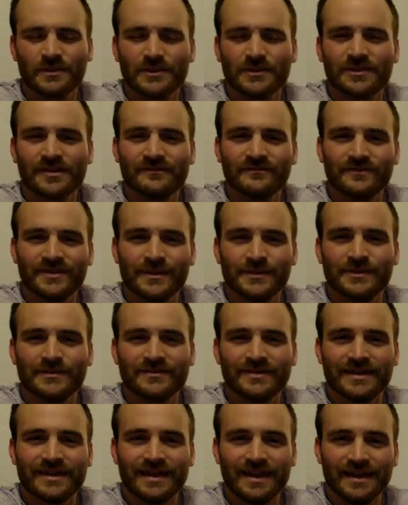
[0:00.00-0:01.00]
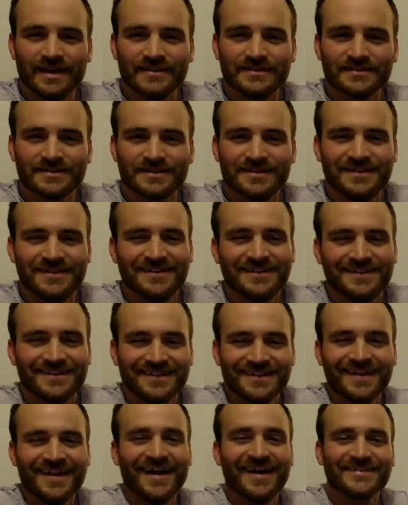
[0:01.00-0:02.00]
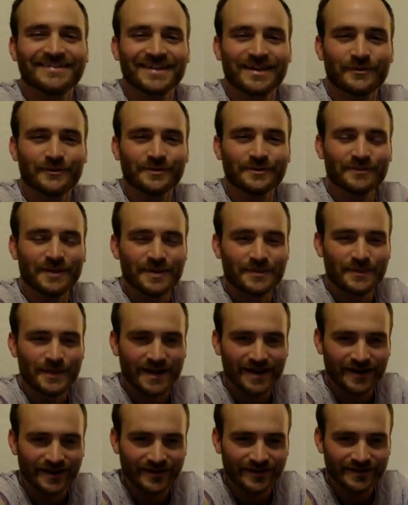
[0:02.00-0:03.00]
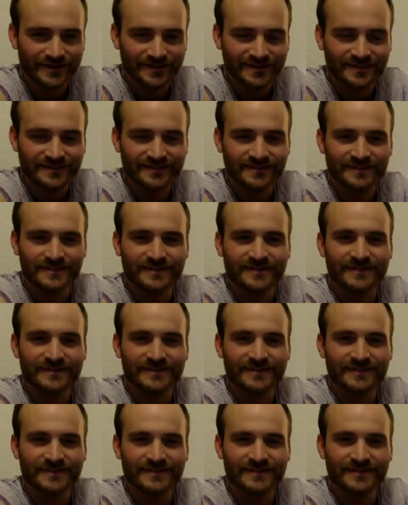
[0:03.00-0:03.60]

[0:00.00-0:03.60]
We were on family vacation. It was like with my parents